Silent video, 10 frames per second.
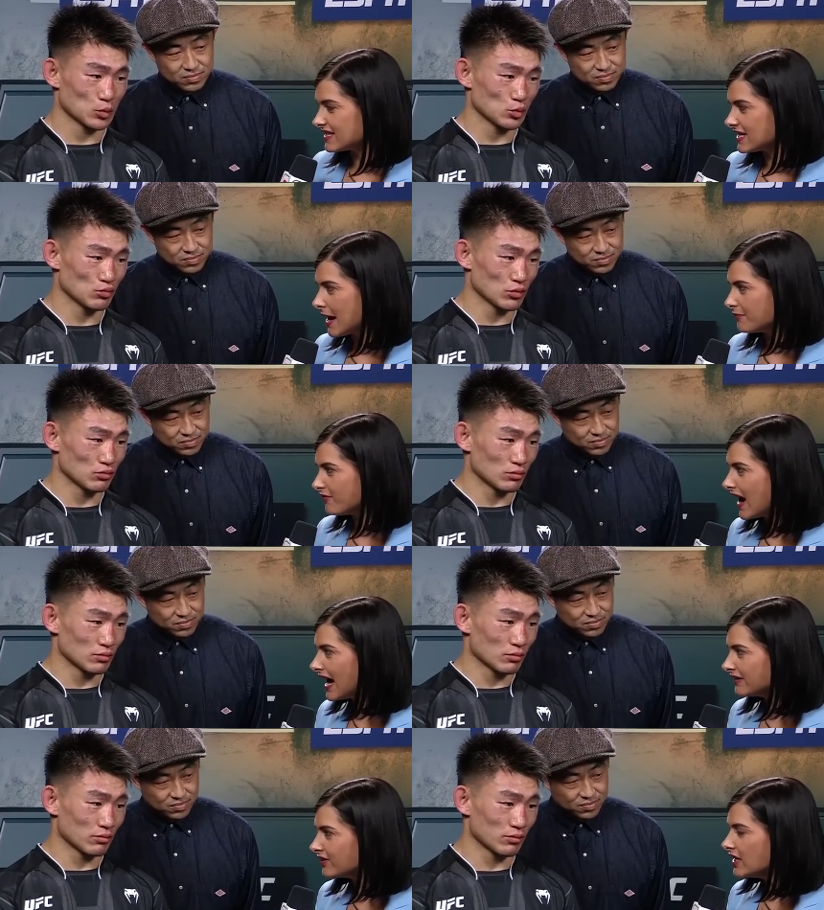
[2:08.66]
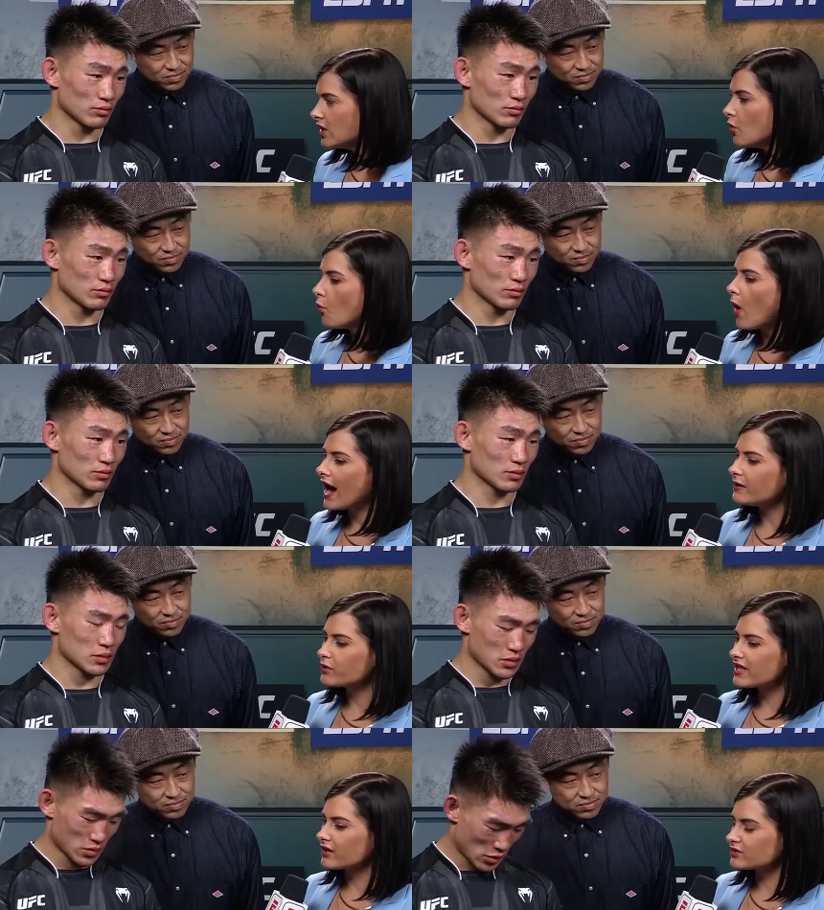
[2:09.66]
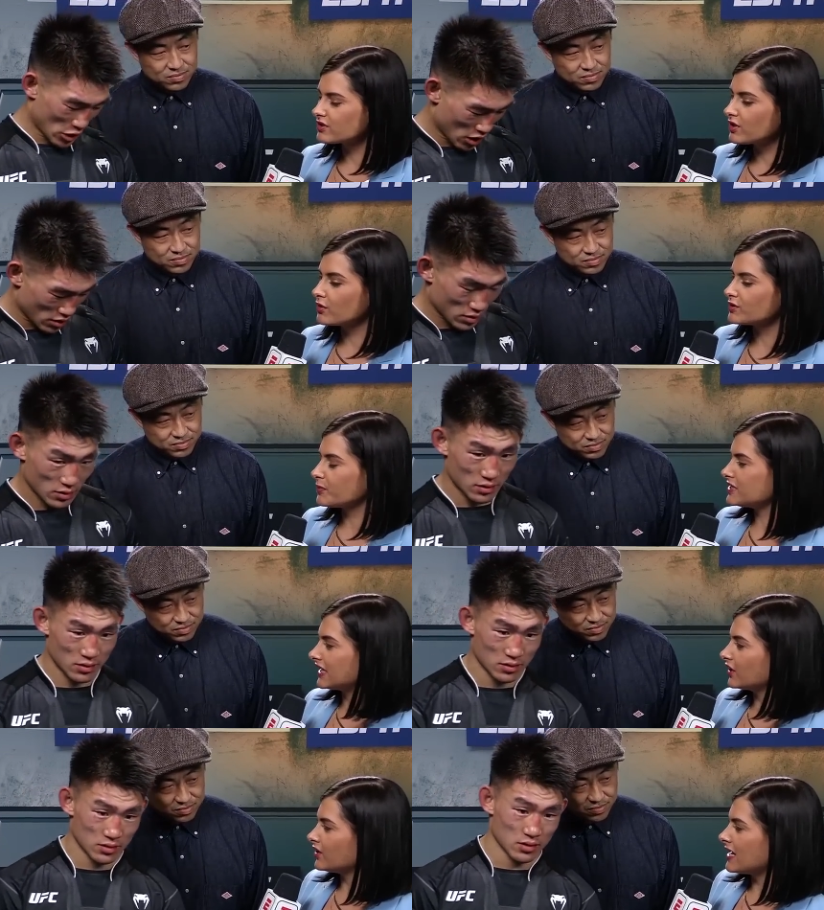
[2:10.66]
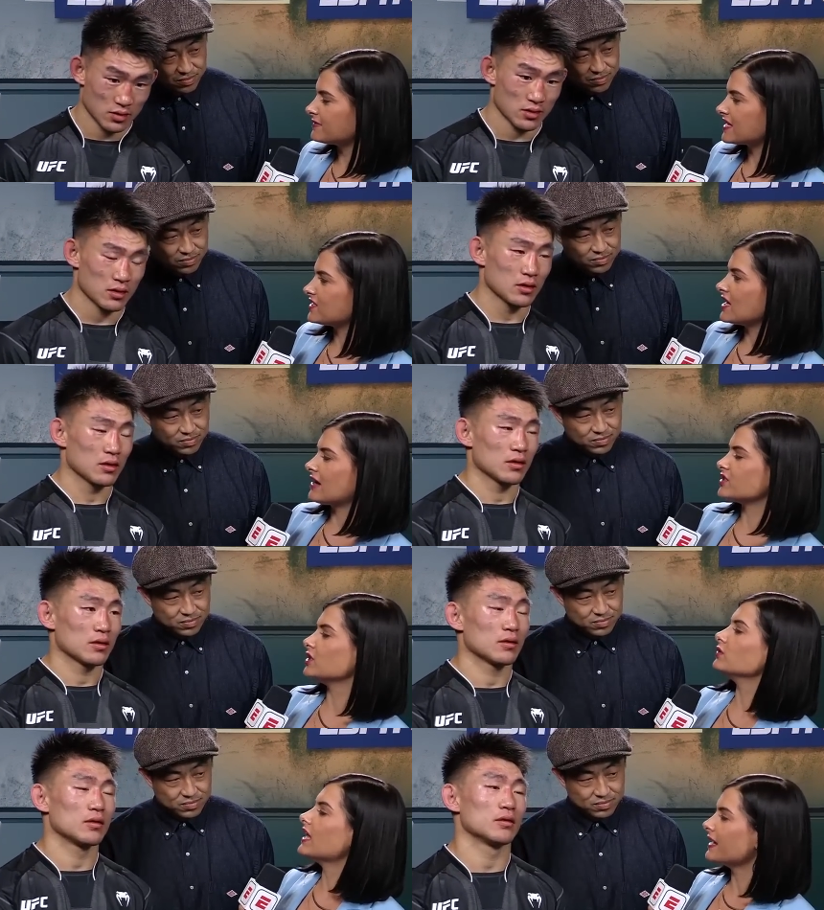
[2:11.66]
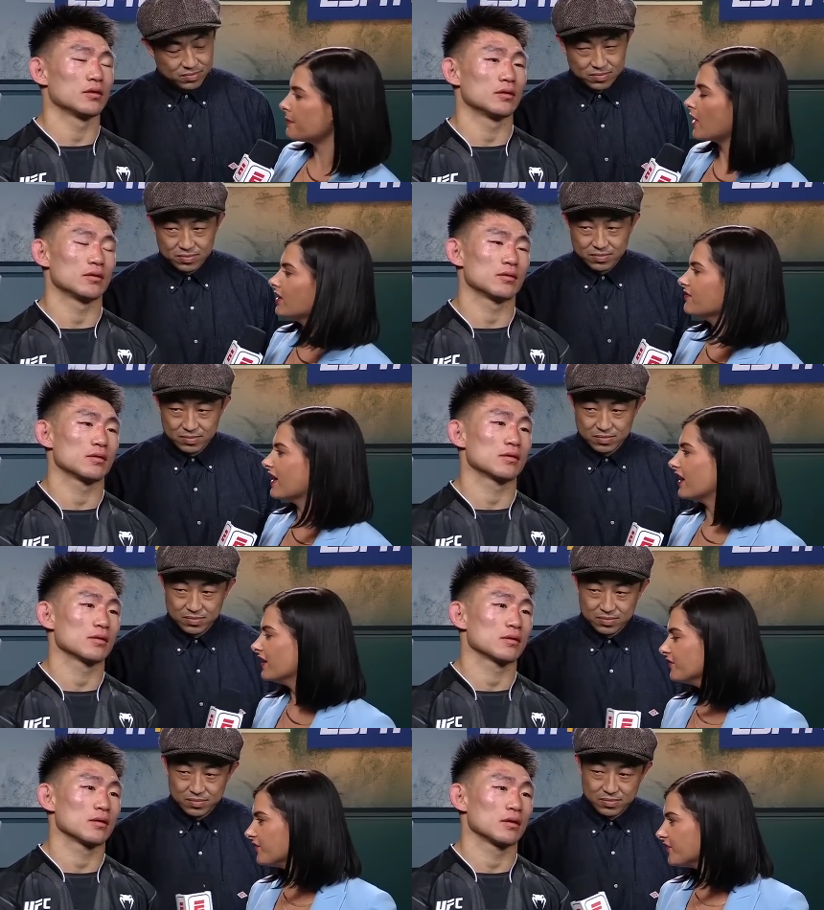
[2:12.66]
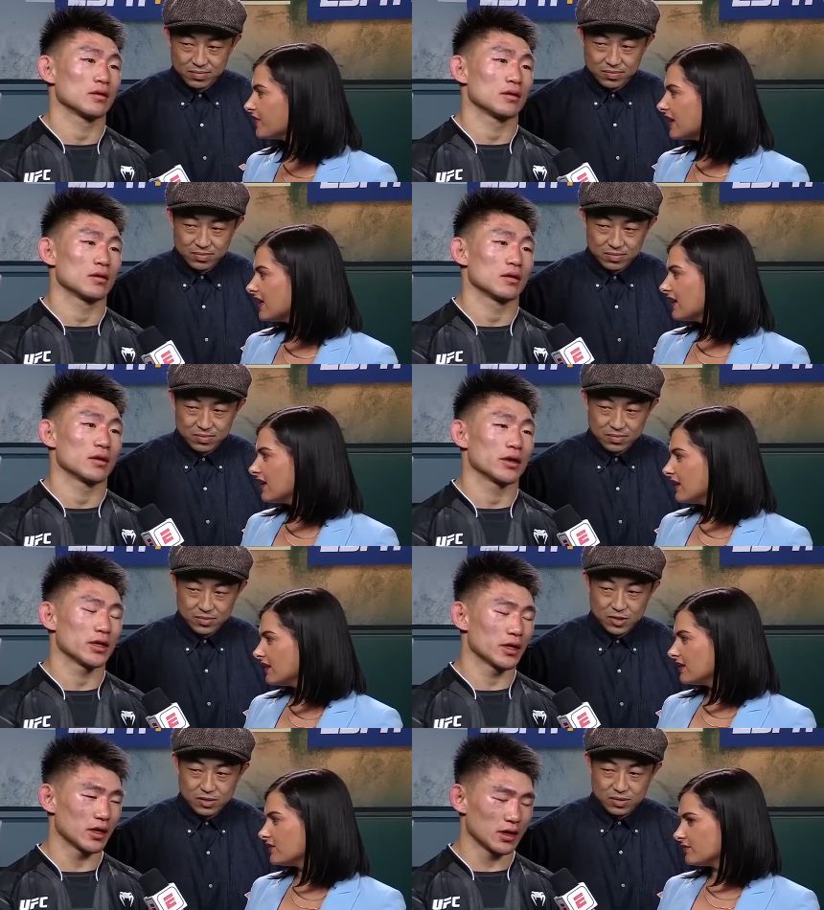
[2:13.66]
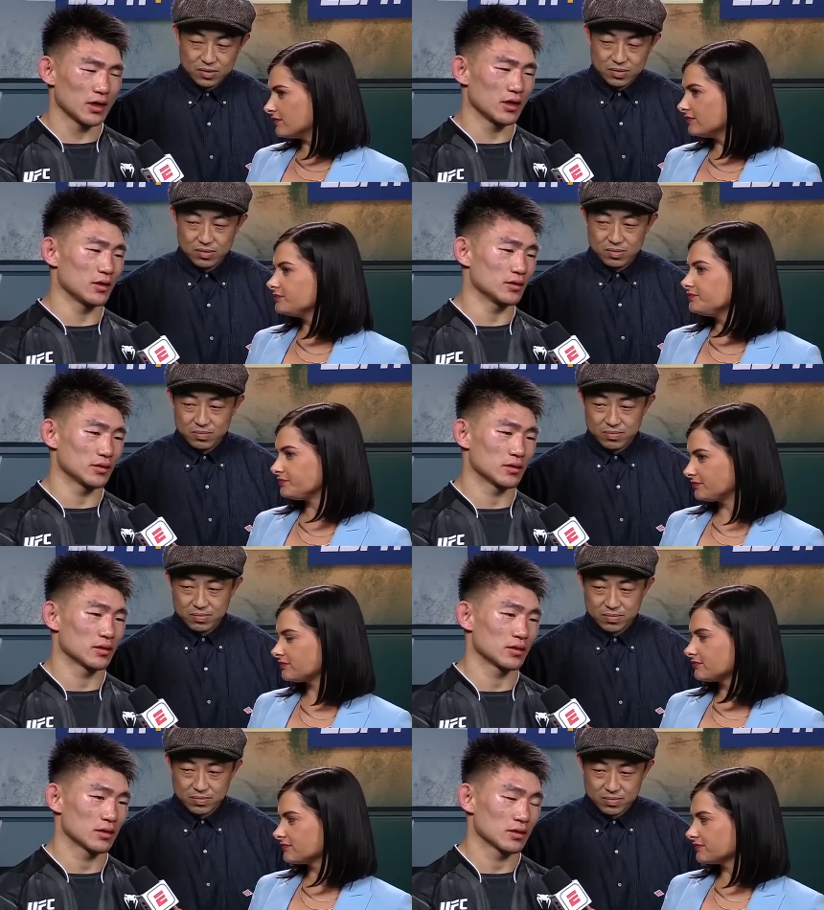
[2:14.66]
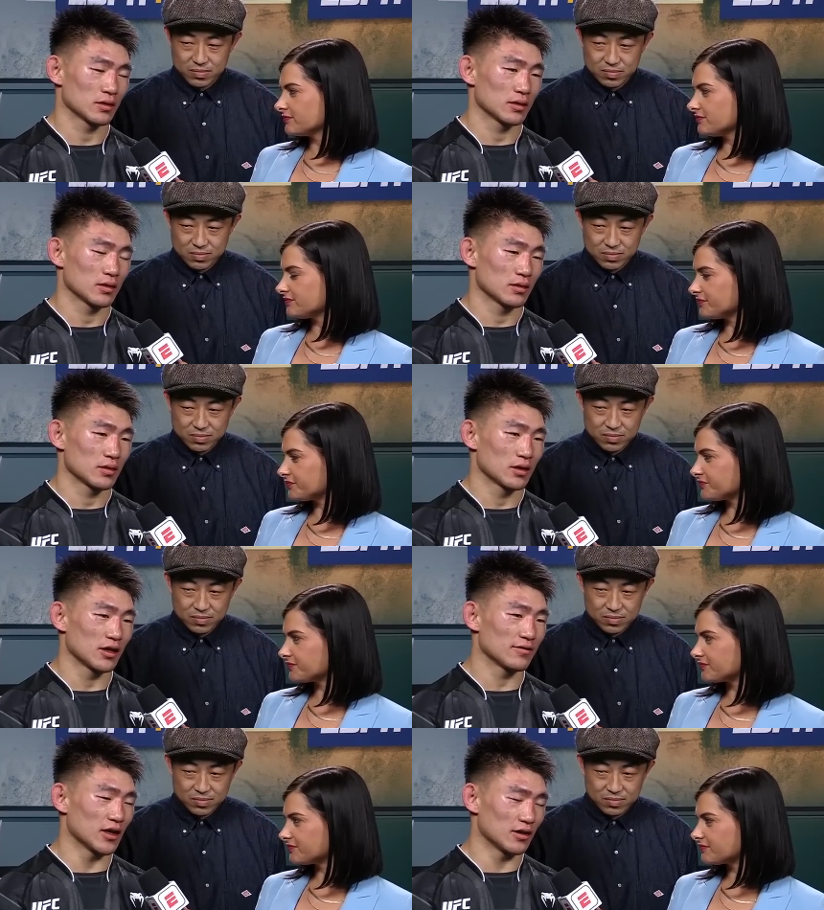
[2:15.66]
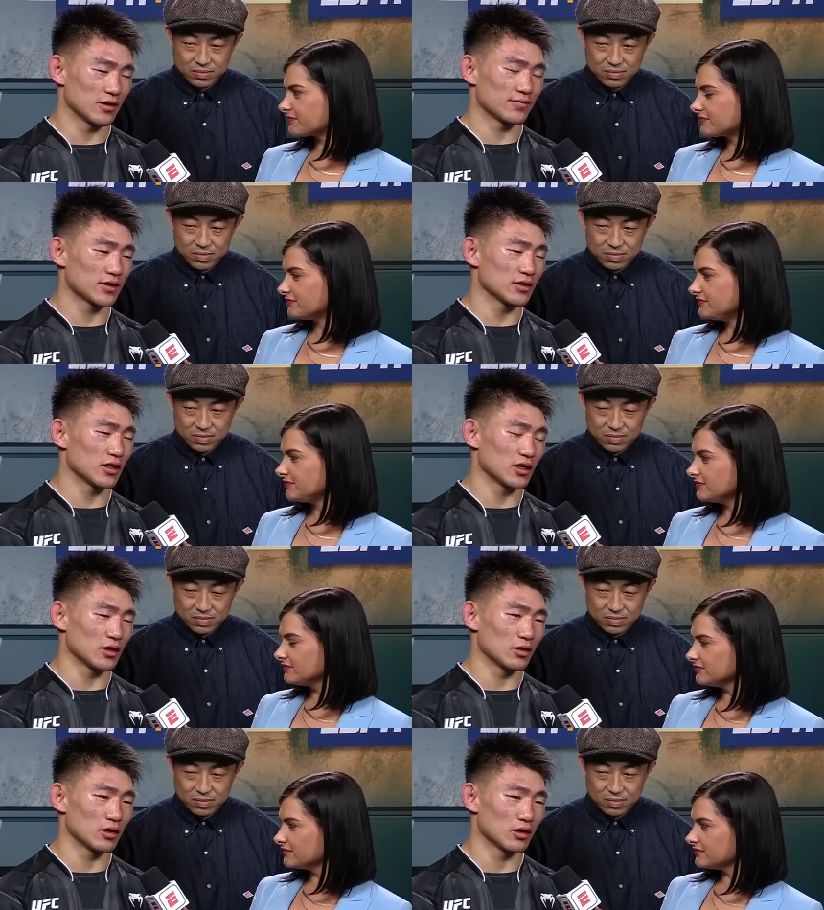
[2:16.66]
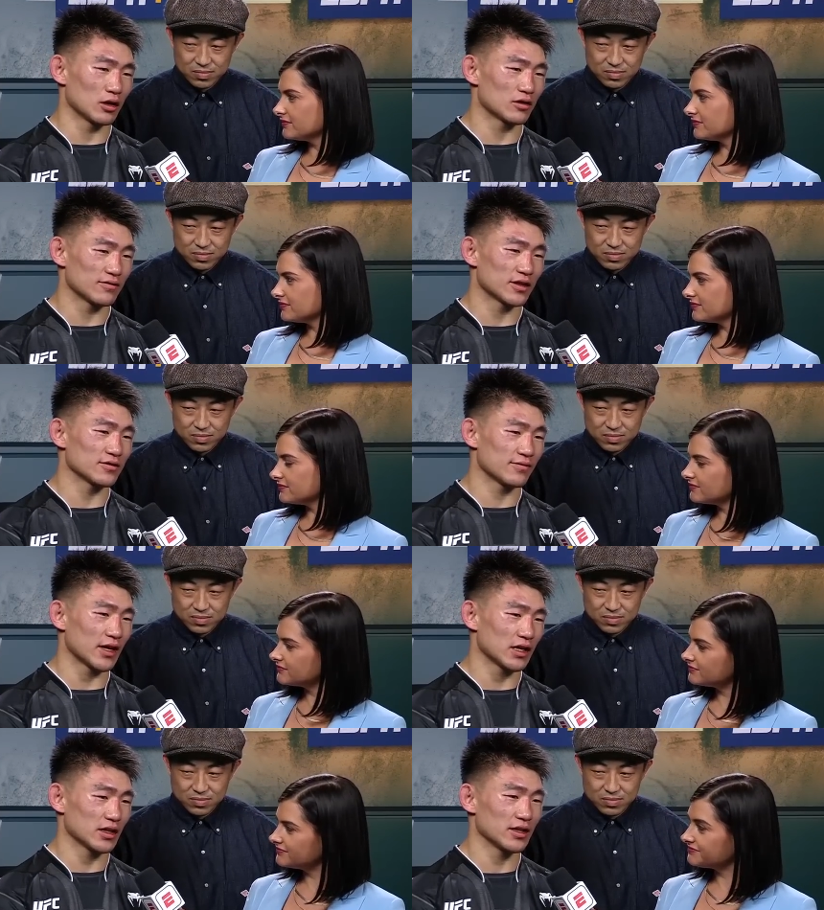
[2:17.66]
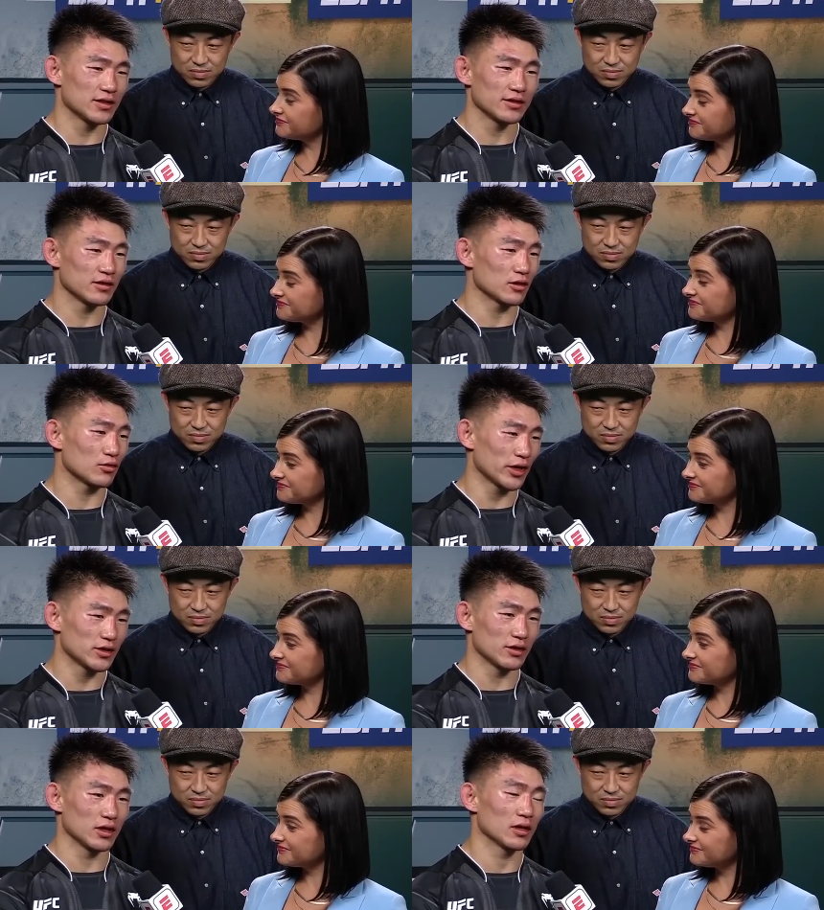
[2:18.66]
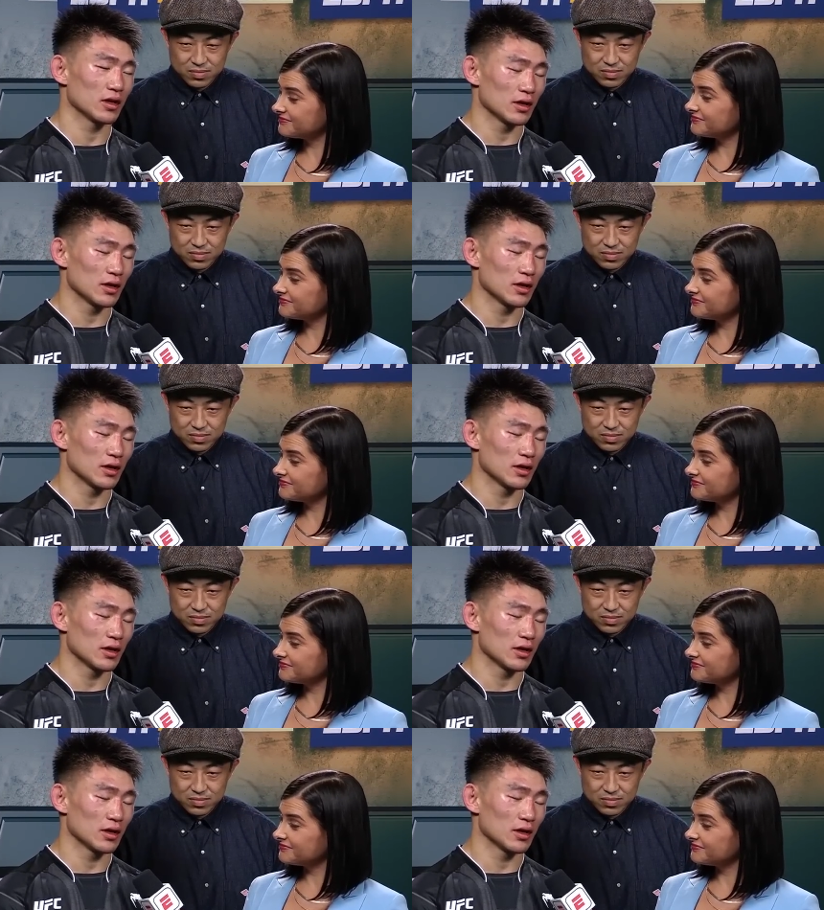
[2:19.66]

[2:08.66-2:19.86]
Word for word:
Speaker 1: top 5. Why were there those particular names that stood out to you, like Marlon Vera?
Speaker 2: Yeah, our first fight, he didn't agree with the